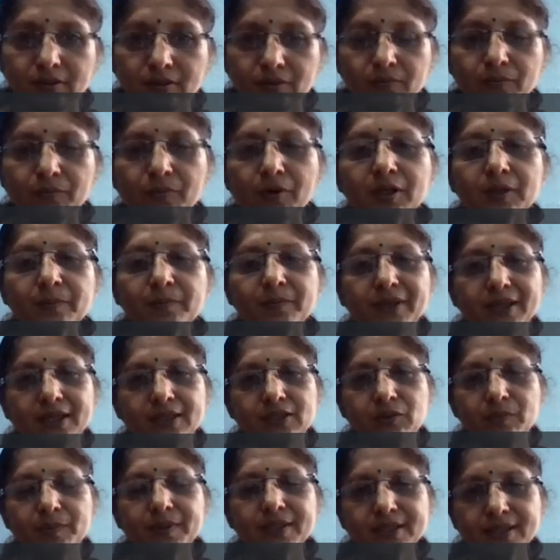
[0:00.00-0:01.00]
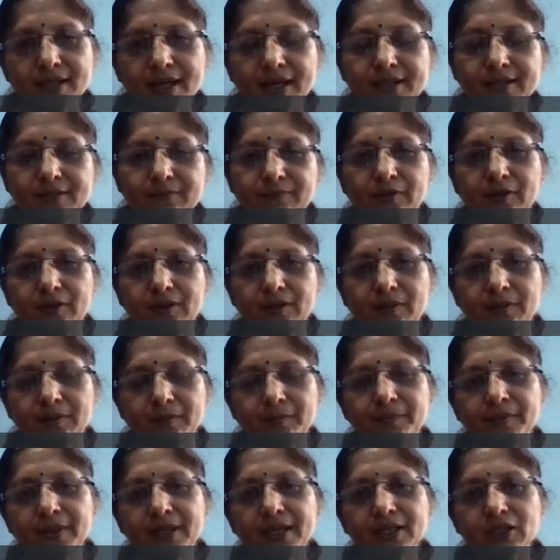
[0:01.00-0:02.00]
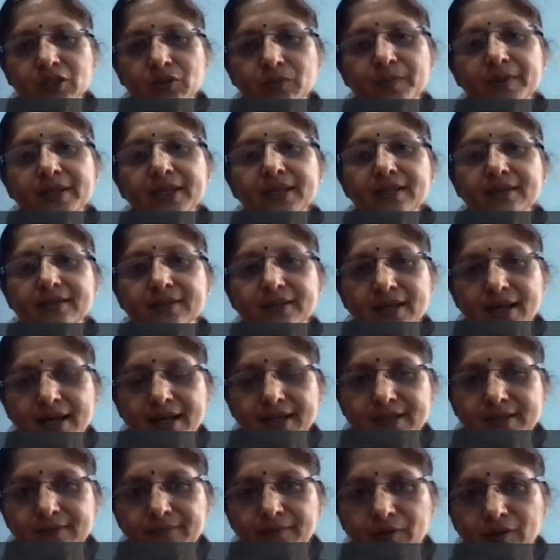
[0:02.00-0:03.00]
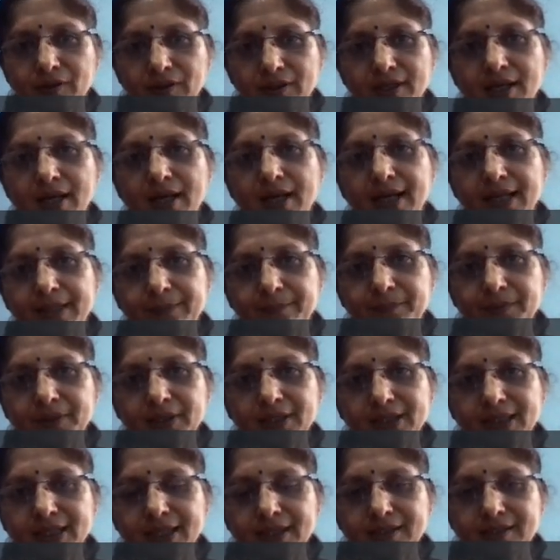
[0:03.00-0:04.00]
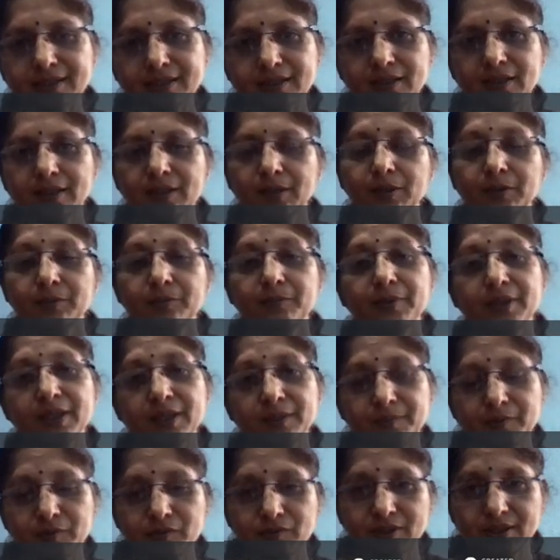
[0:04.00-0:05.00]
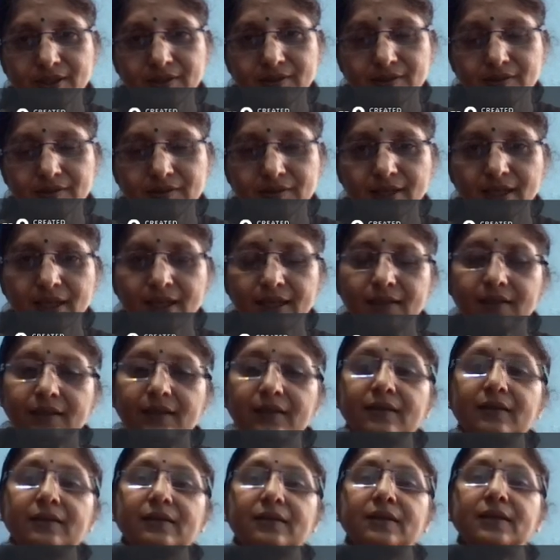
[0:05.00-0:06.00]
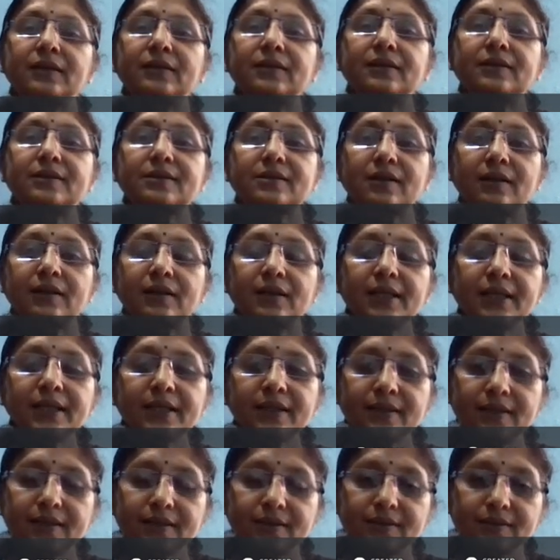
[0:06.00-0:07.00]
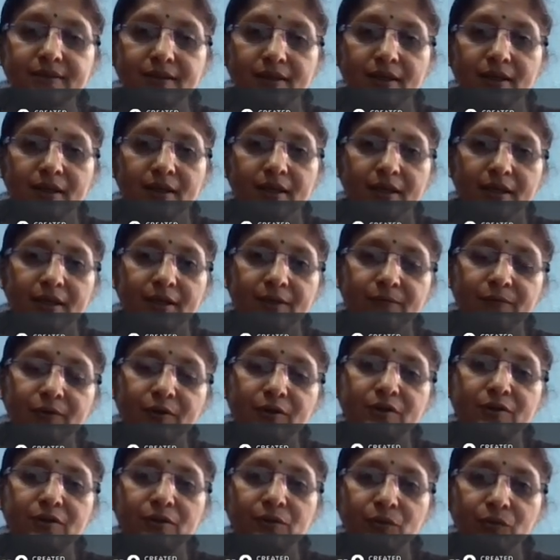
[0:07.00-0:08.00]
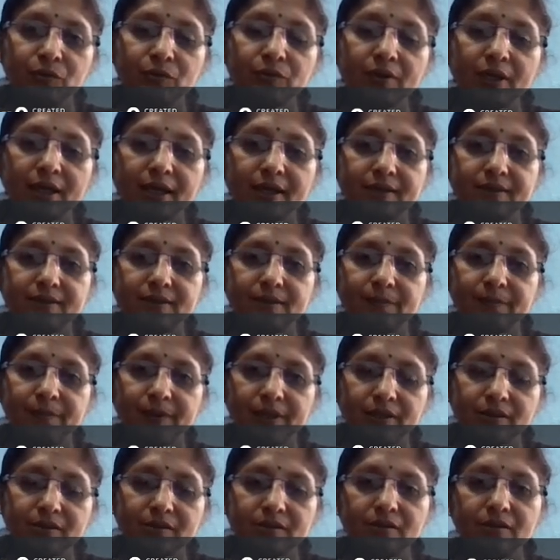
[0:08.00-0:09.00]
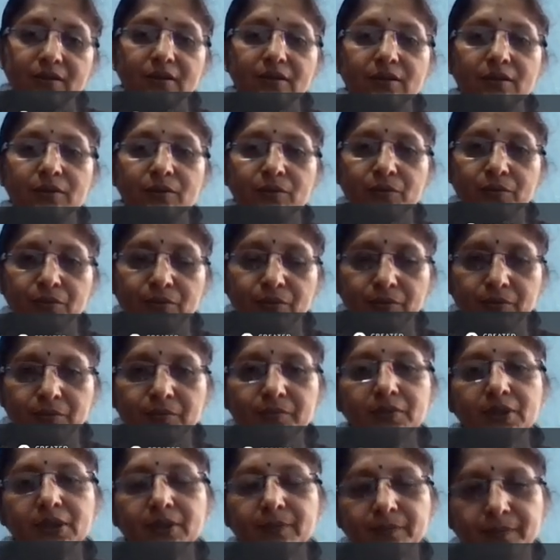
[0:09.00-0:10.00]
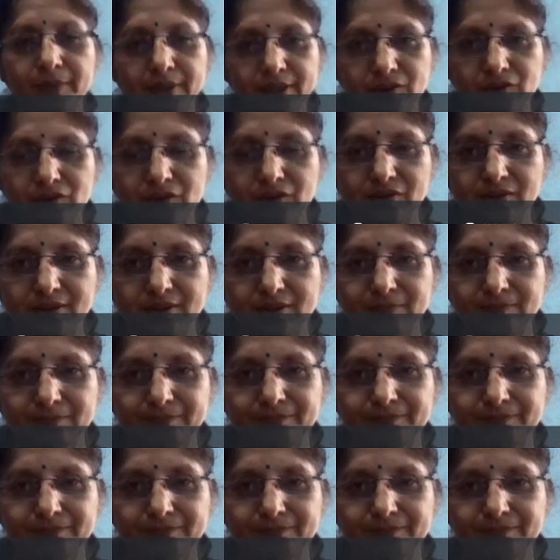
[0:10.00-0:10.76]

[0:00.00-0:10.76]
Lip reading: What PHP stands for? PHP stands for Hypertext Preprocessor, and in its early days it was known as Personal Home Pages.